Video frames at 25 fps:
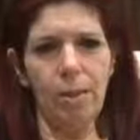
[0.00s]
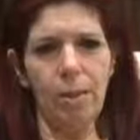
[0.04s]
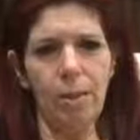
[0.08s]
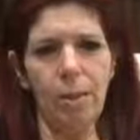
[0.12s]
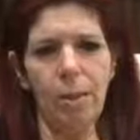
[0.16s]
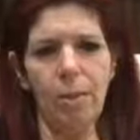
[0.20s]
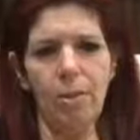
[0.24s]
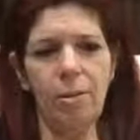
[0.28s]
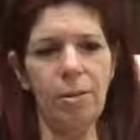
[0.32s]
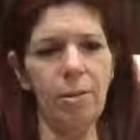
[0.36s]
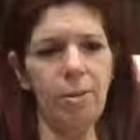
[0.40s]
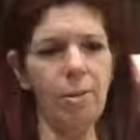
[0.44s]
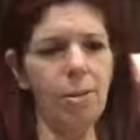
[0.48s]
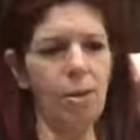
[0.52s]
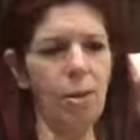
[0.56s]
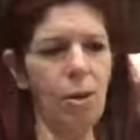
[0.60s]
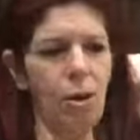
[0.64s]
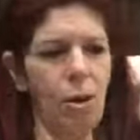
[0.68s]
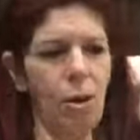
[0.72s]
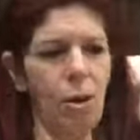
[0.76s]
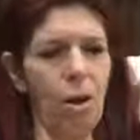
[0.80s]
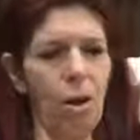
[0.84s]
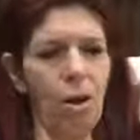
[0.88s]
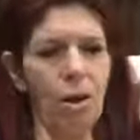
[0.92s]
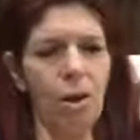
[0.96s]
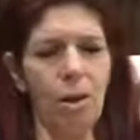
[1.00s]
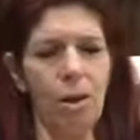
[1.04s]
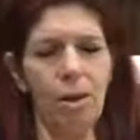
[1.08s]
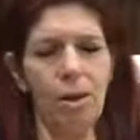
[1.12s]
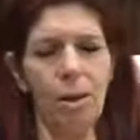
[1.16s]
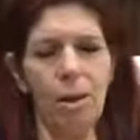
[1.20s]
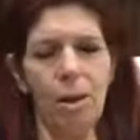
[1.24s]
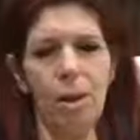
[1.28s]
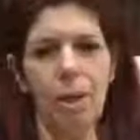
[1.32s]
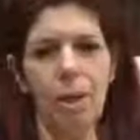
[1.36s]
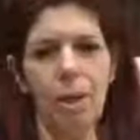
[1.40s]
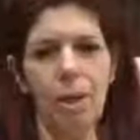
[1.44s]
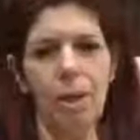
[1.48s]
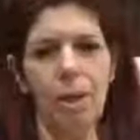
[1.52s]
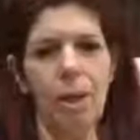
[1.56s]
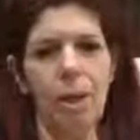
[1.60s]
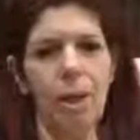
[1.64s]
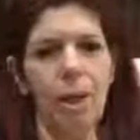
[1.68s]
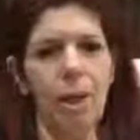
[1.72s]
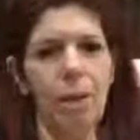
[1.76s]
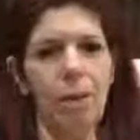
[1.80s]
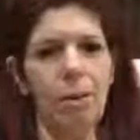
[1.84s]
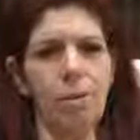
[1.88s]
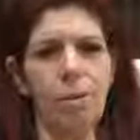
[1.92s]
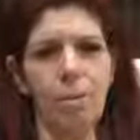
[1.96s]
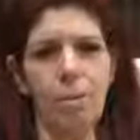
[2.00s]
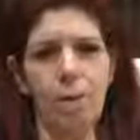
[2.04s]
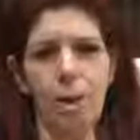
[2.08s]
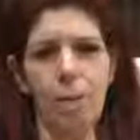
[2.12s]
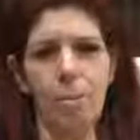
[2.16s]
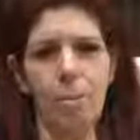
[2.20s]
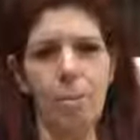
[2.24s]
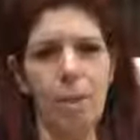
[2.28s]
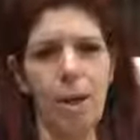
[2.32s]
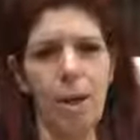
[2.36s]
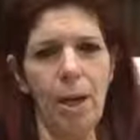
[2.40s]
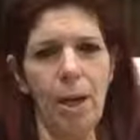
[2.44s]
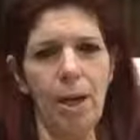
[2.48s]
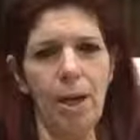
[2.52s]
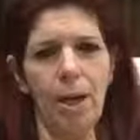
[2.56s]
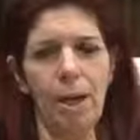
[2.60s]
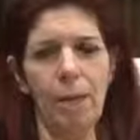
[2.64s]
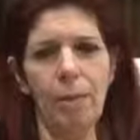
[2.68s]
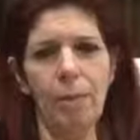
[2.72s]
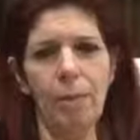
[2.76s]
It's His car. It's not mine.